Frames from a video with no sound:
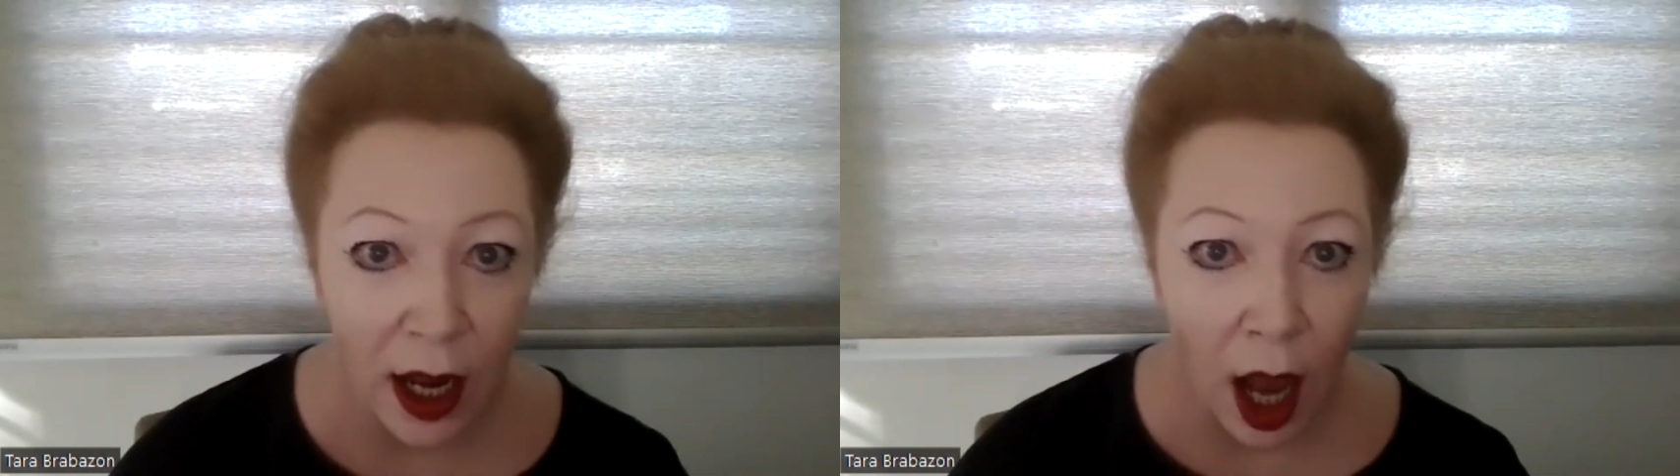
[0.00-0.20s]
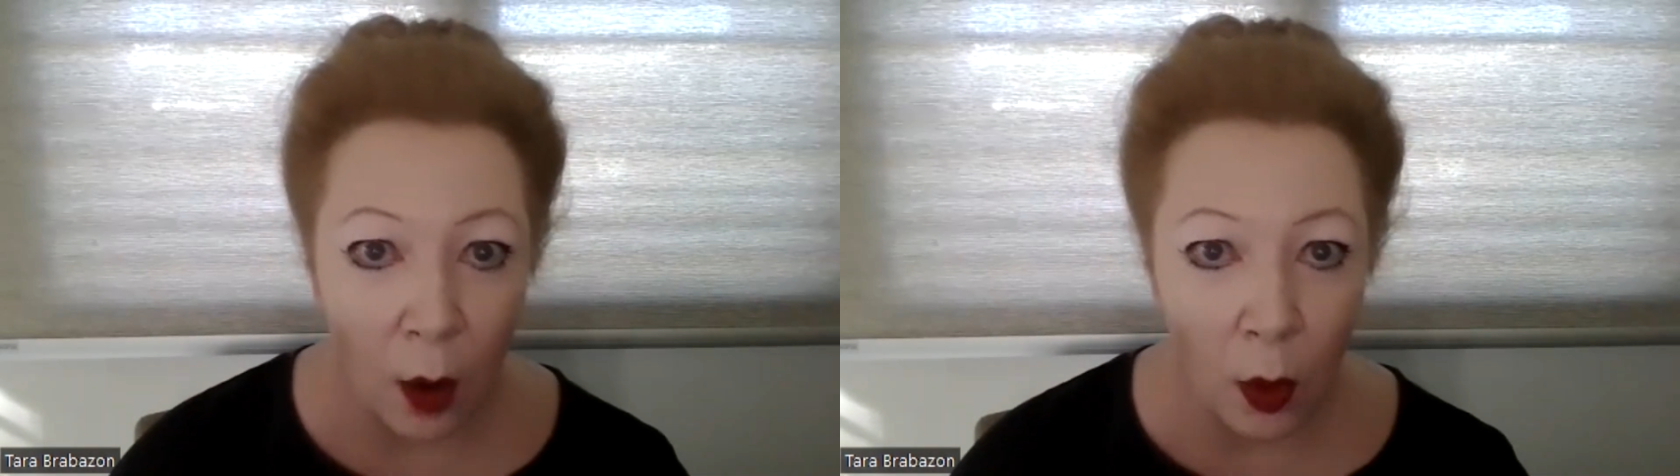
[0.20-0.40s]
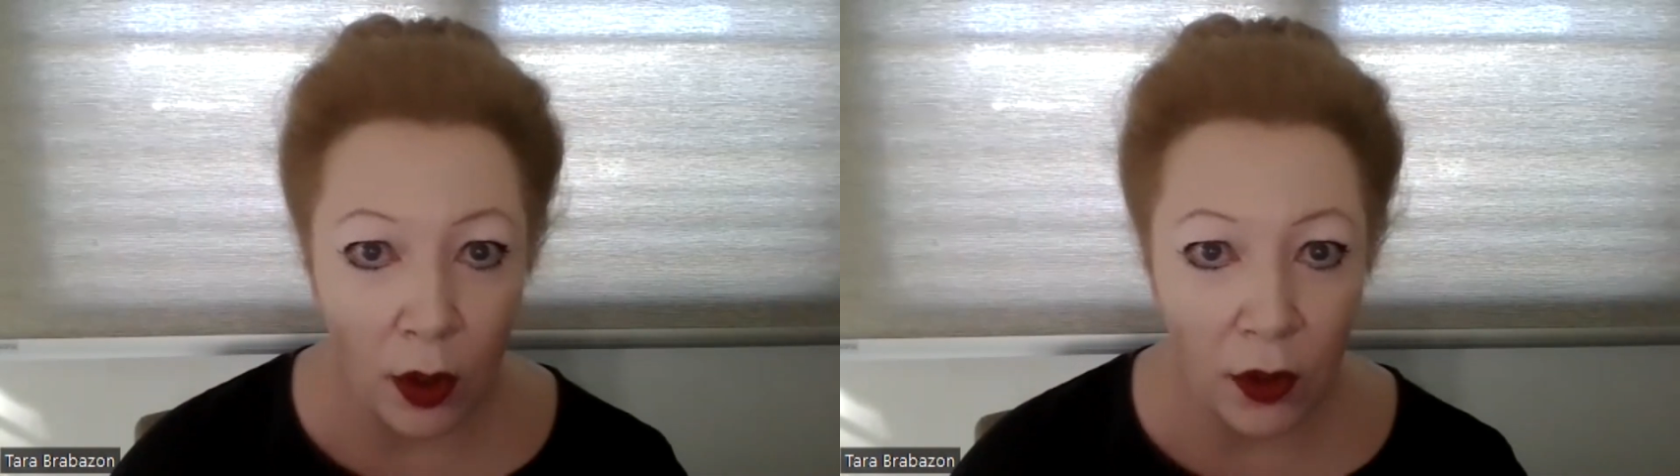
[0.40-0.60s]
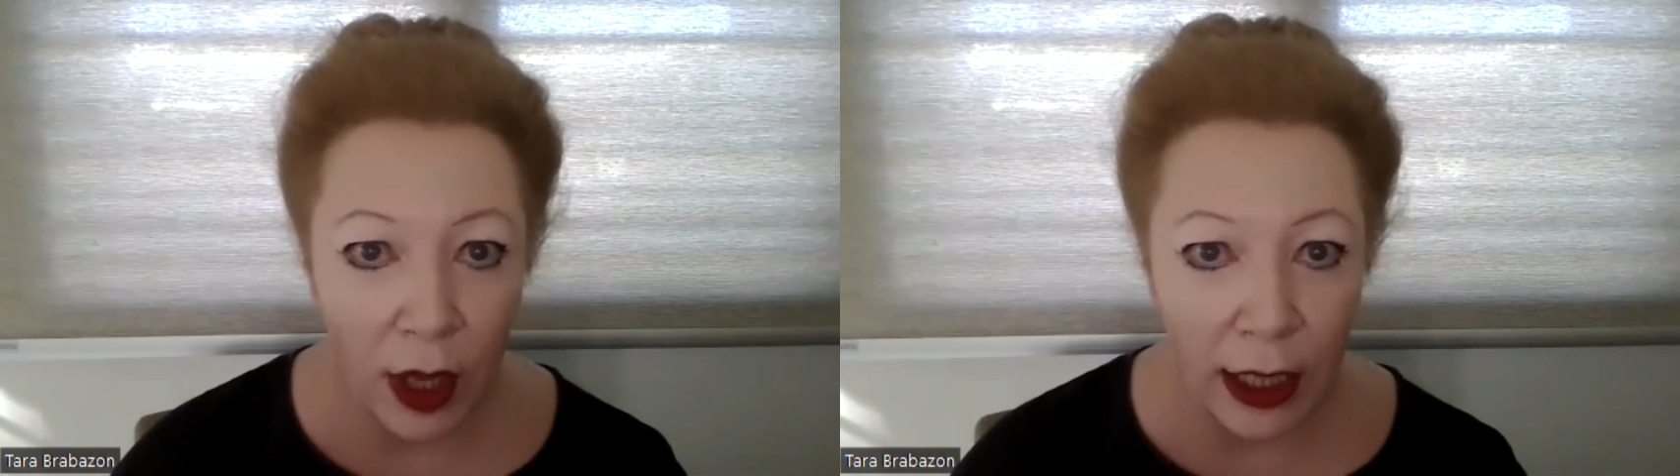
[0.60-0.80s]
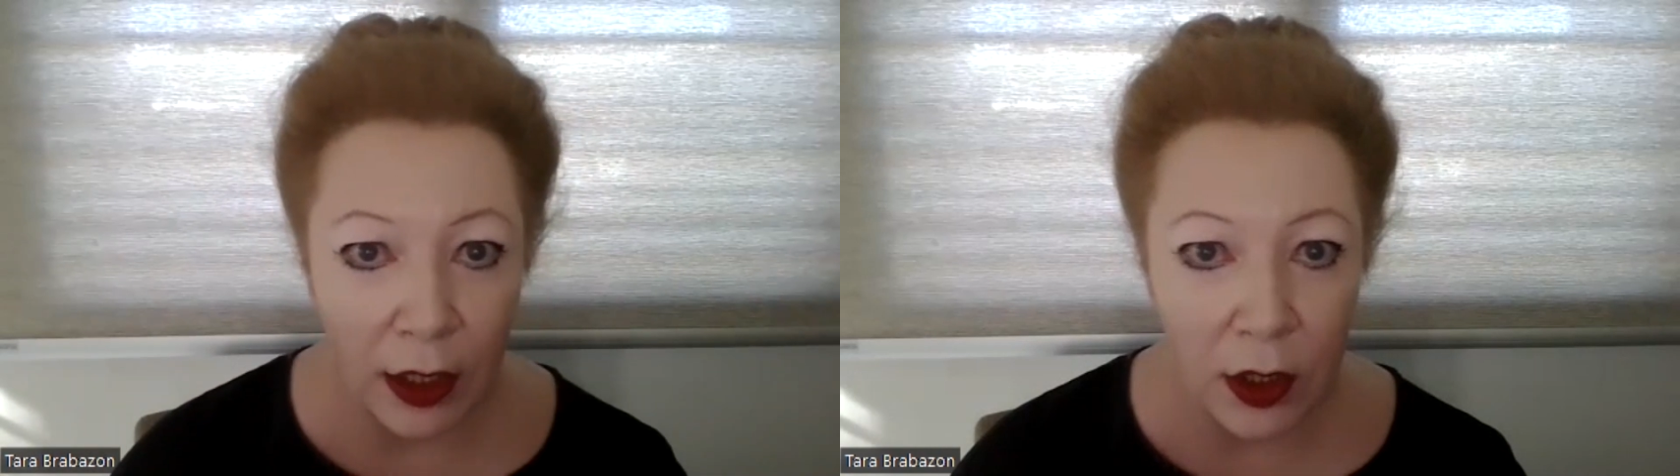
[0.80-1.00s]
I want to
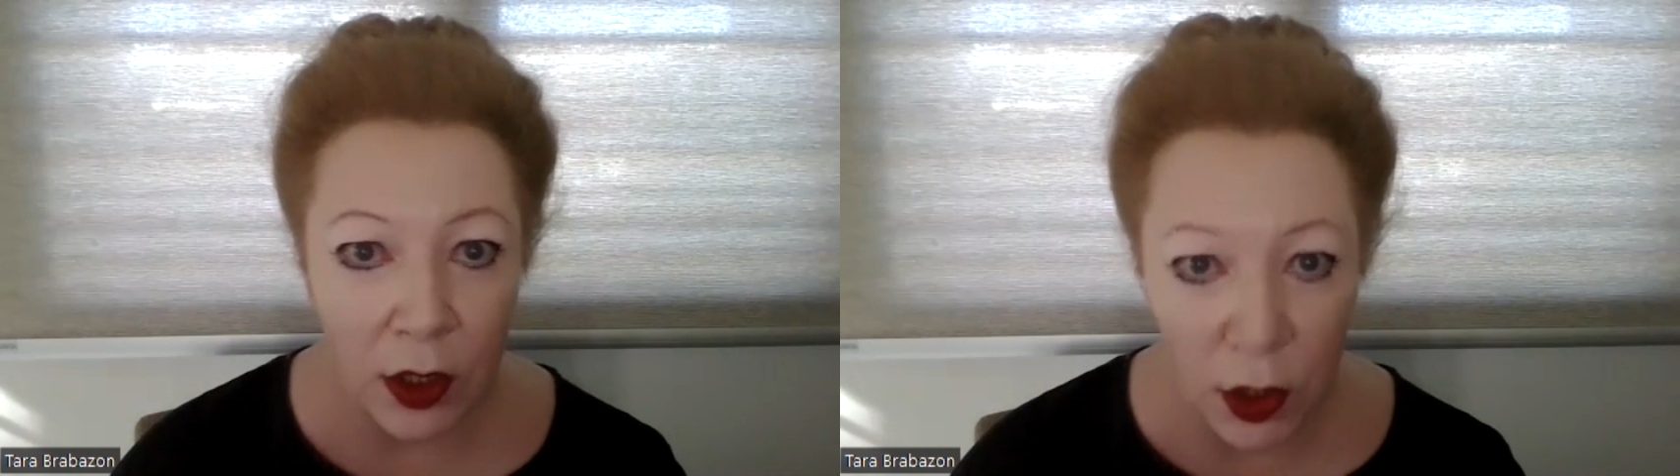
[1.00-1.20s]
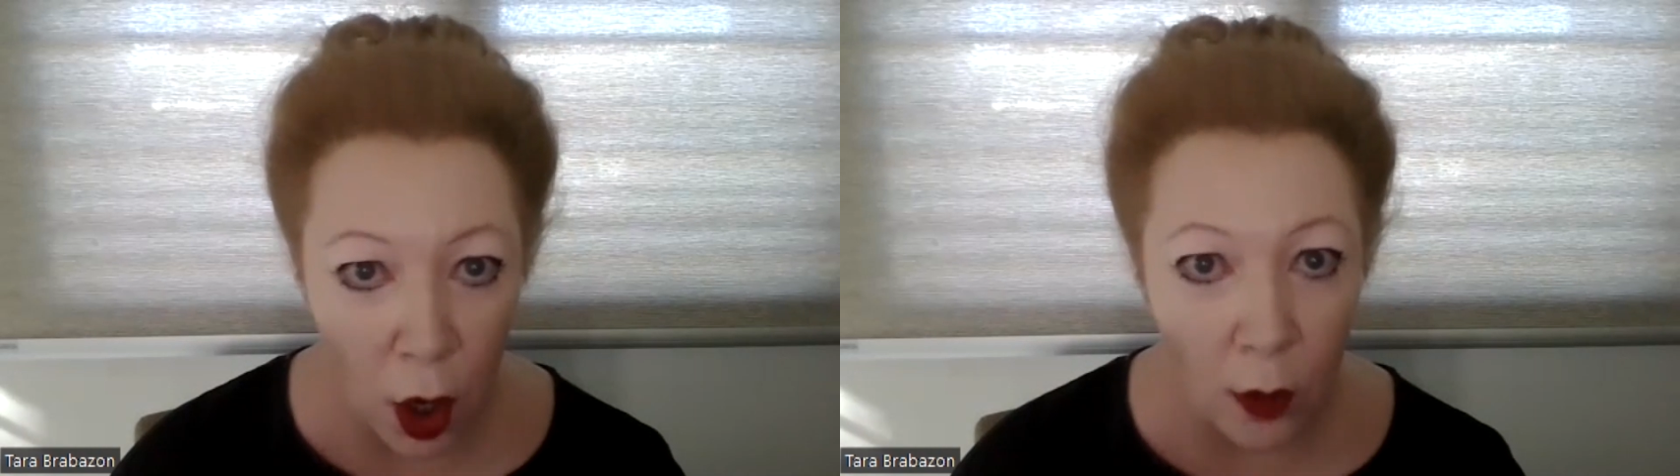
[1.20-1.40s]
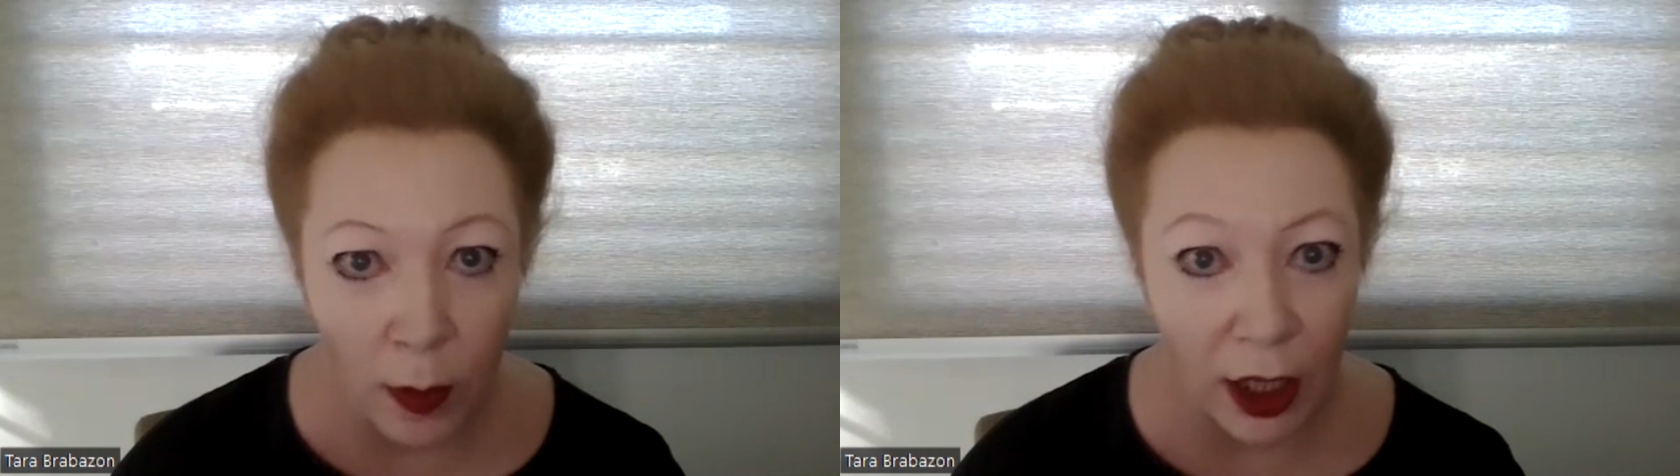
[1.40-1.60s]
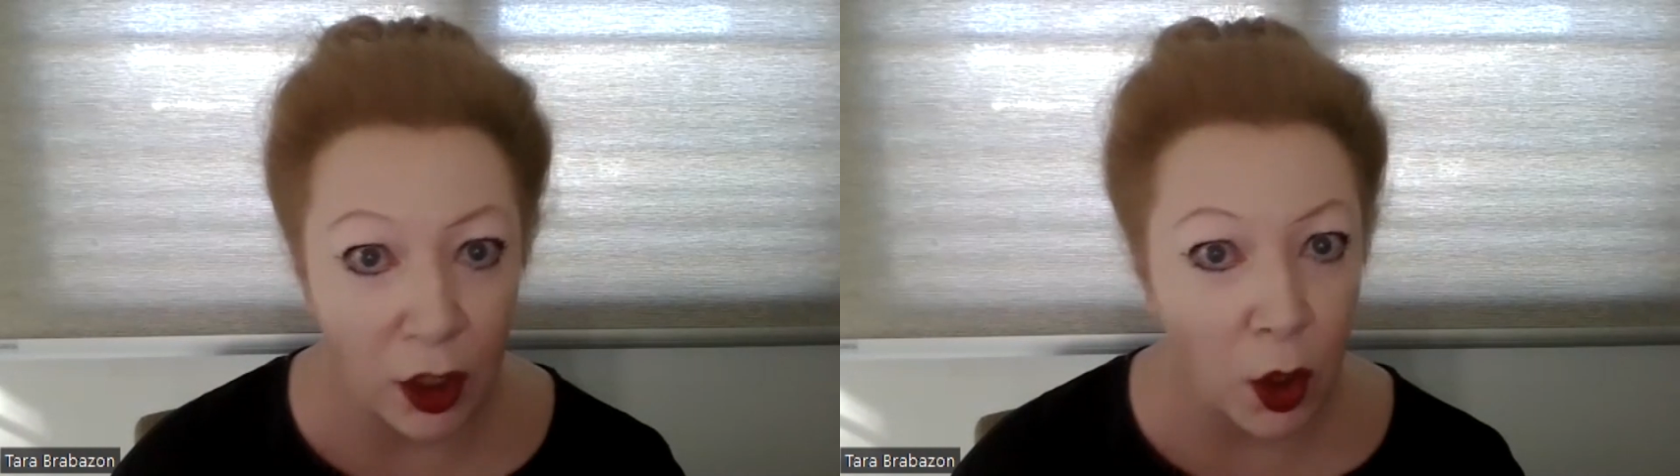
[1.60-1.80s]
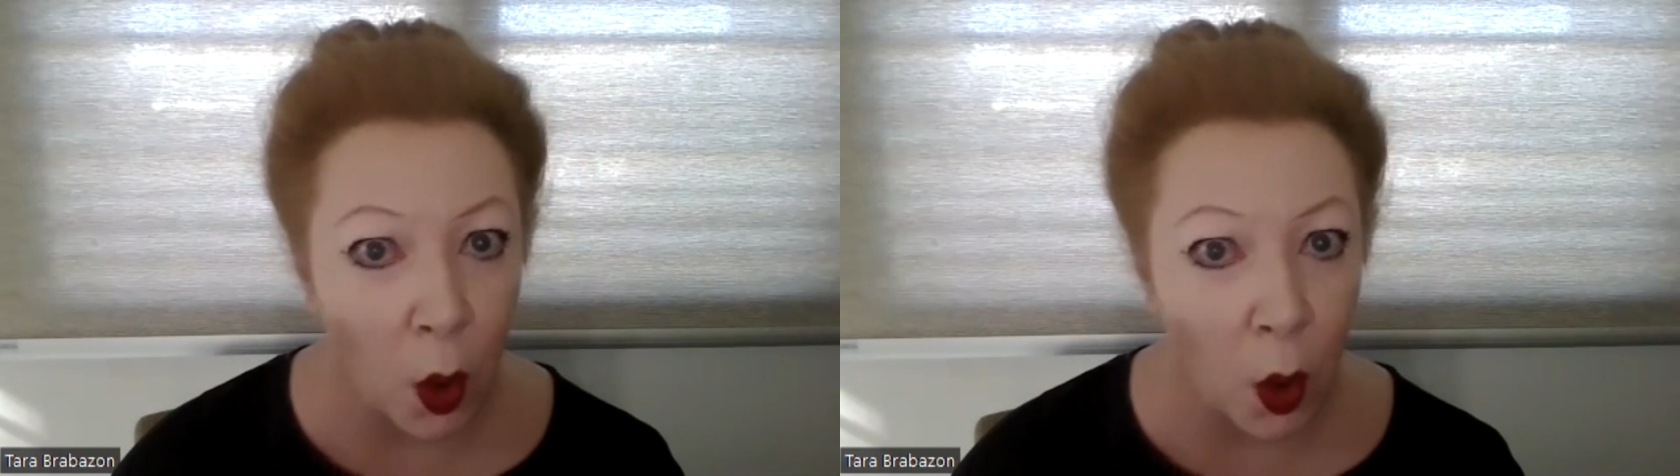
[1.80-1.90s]
thank so much